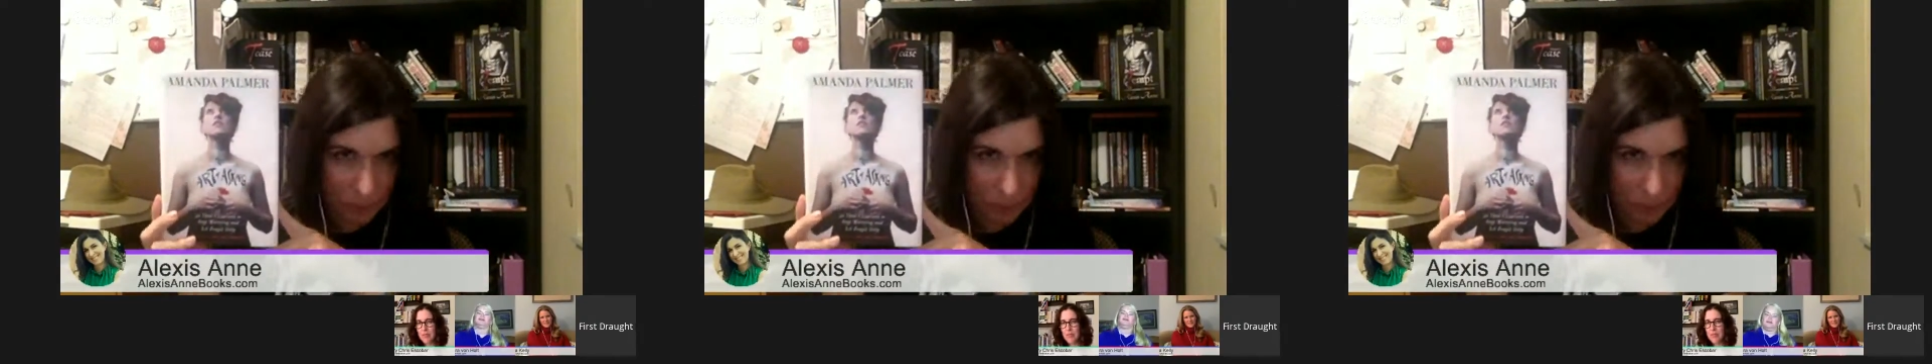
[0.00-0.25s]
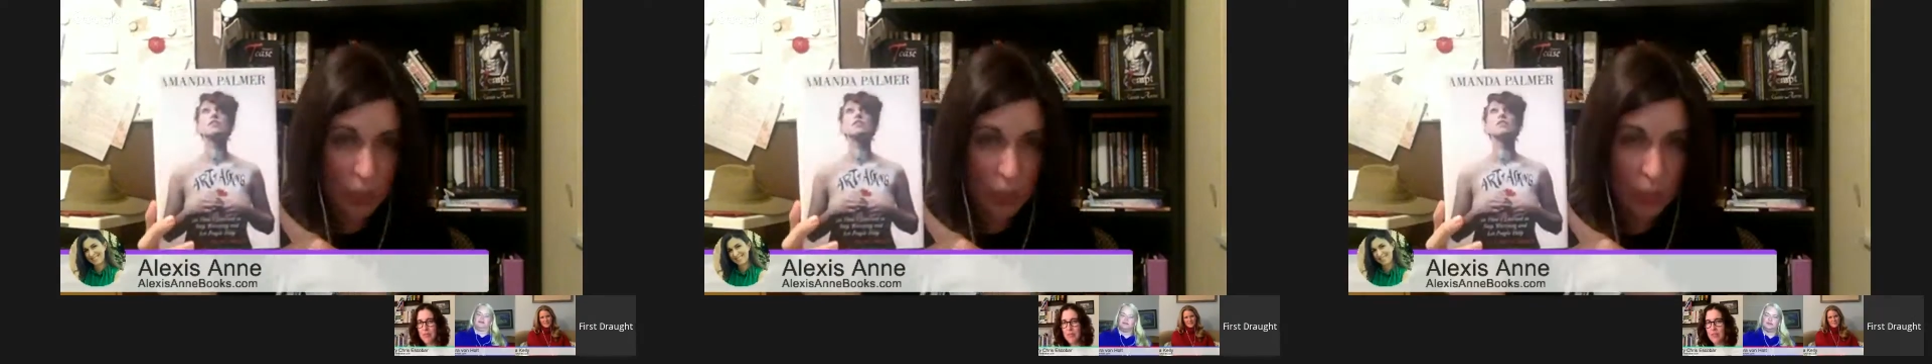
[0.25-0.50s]

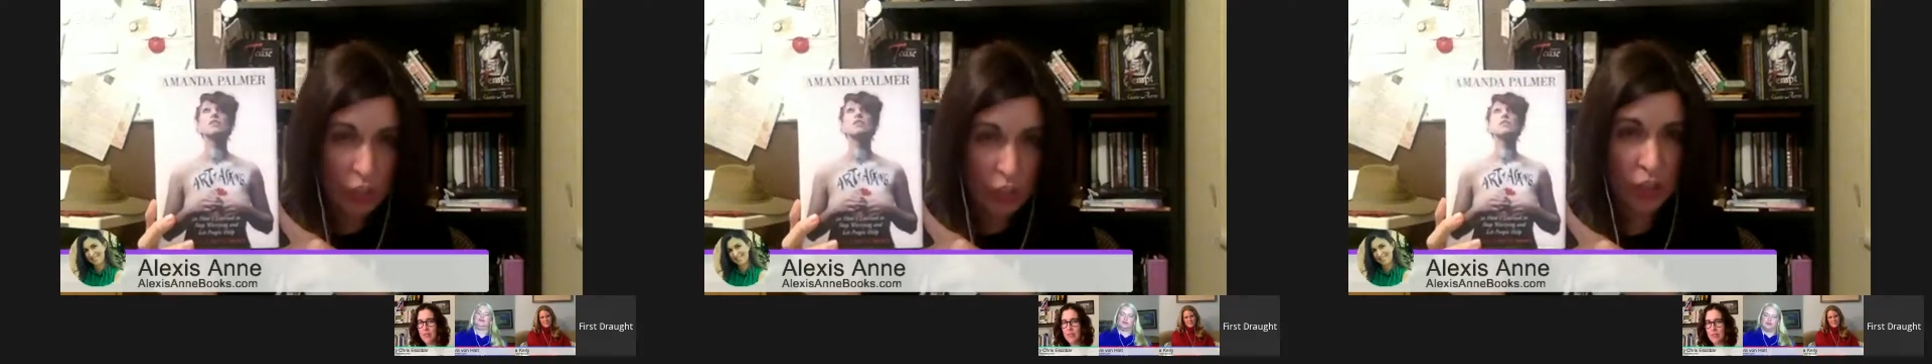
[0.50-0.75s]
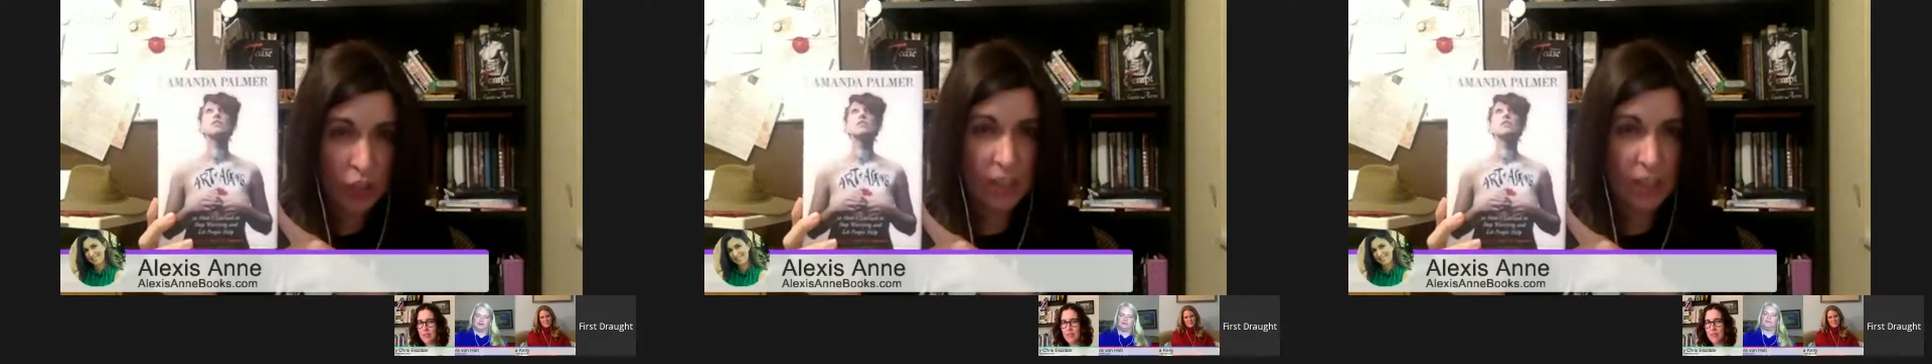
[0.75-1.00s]
which
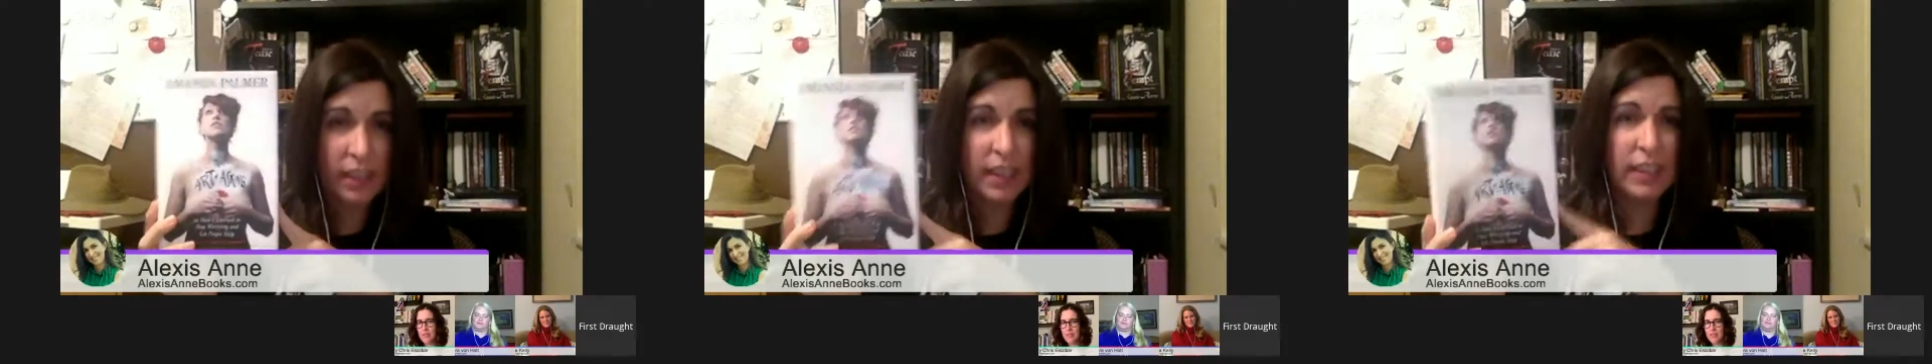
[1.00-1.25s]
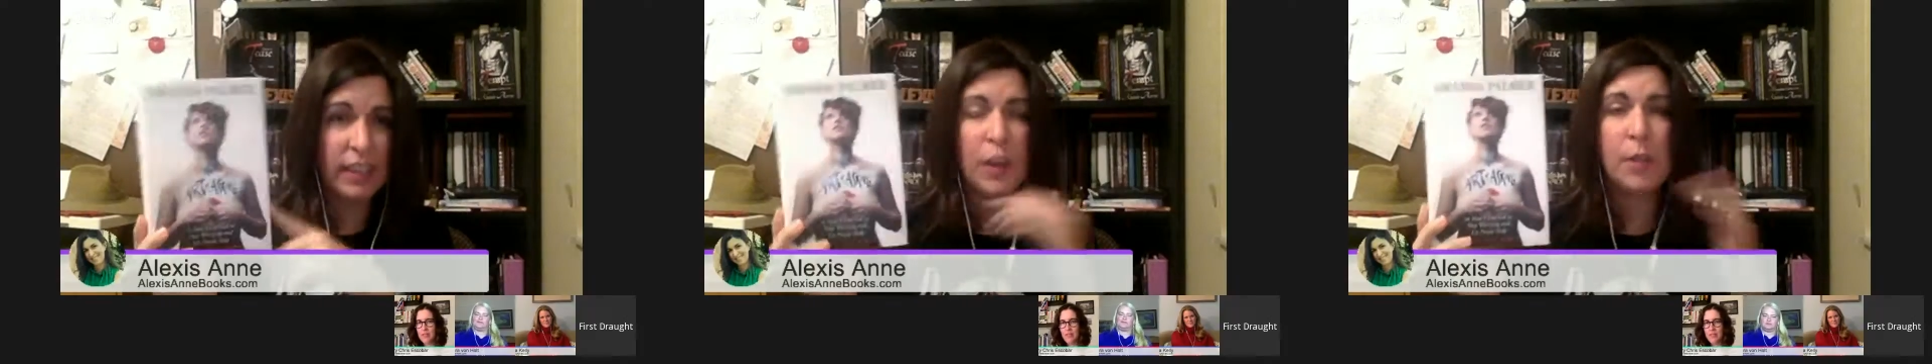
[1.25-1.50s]

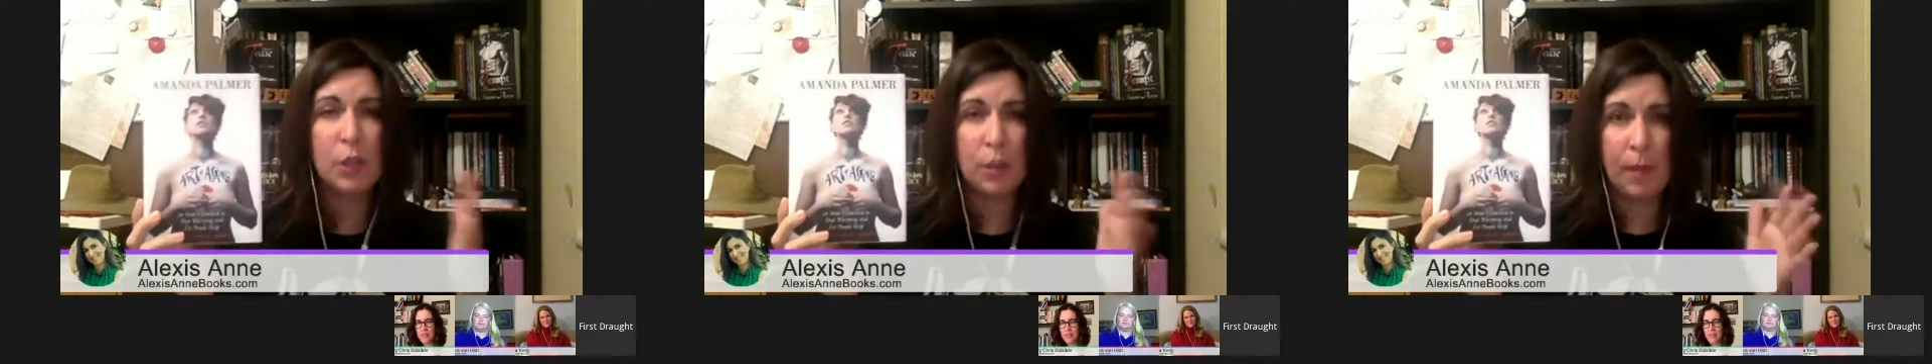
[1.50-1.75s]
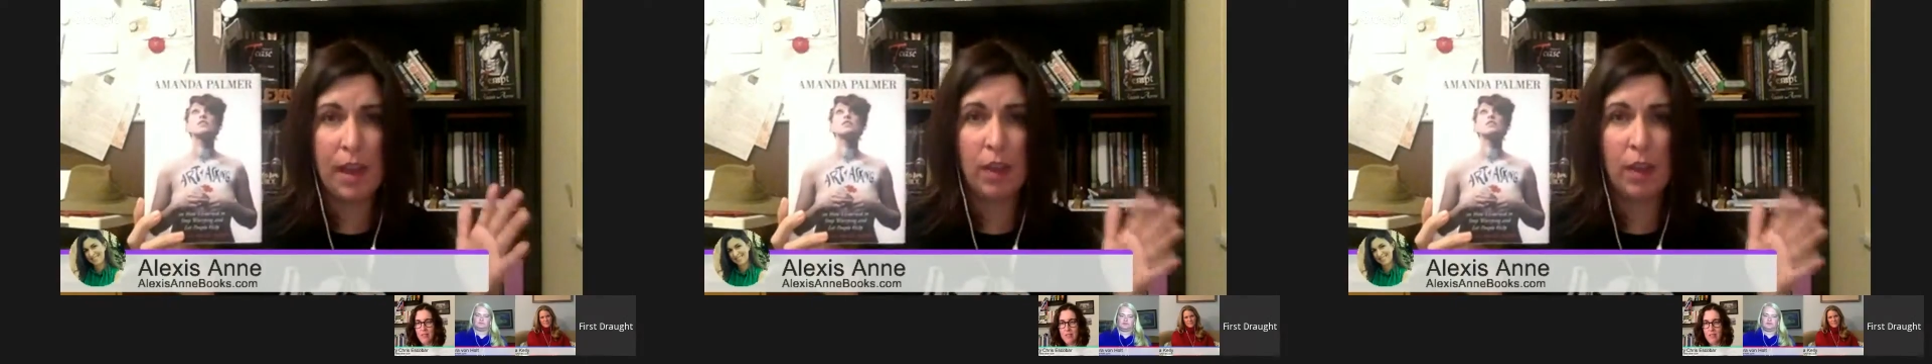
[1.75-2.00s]
it's very
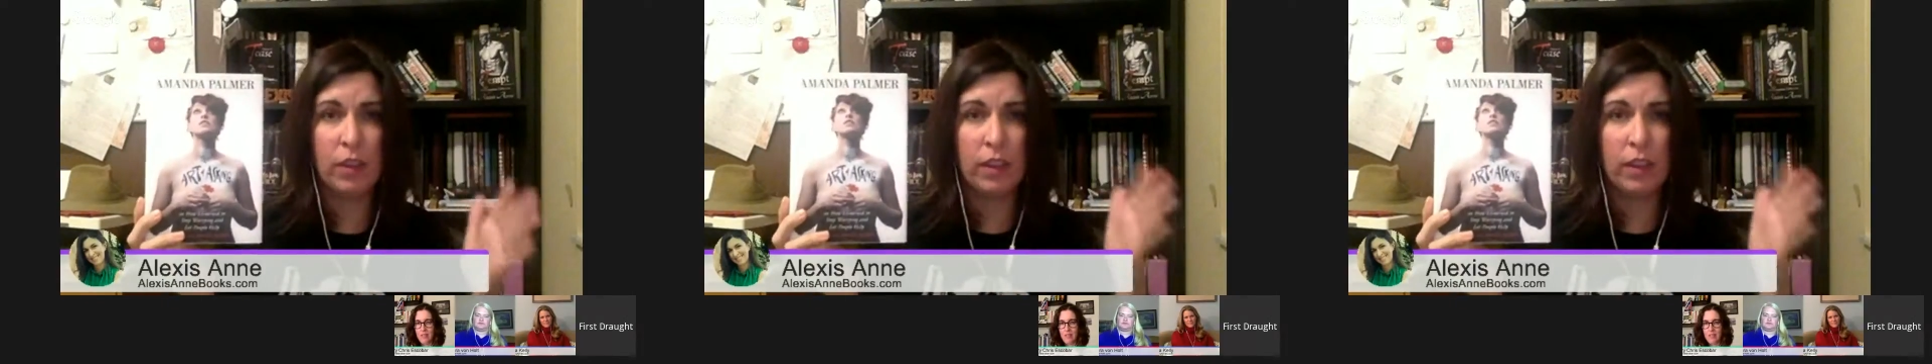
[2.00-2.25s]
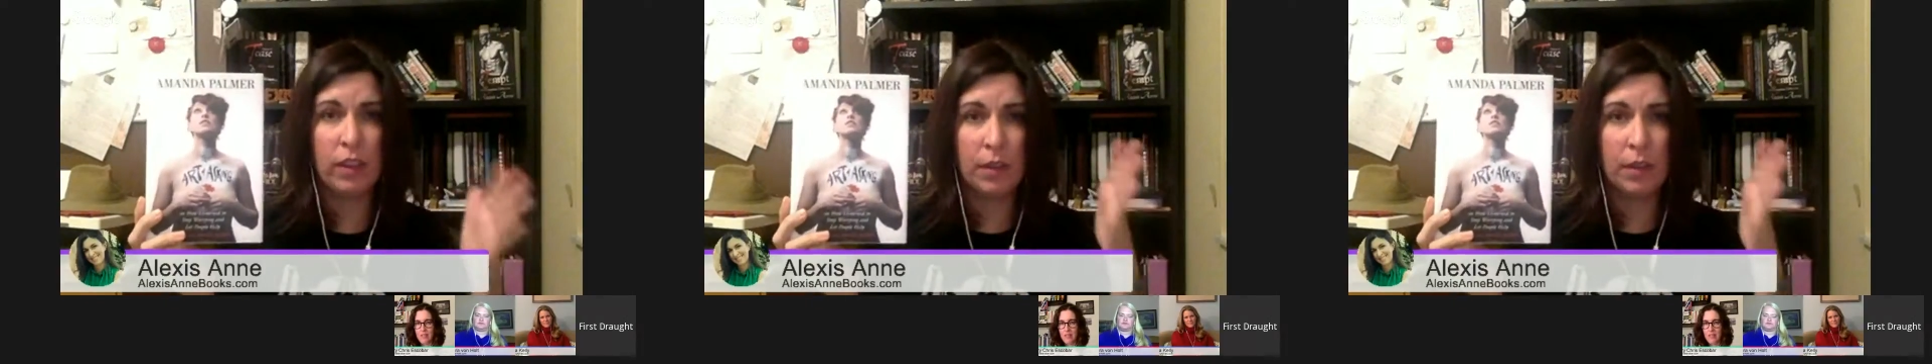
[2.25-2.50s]
much about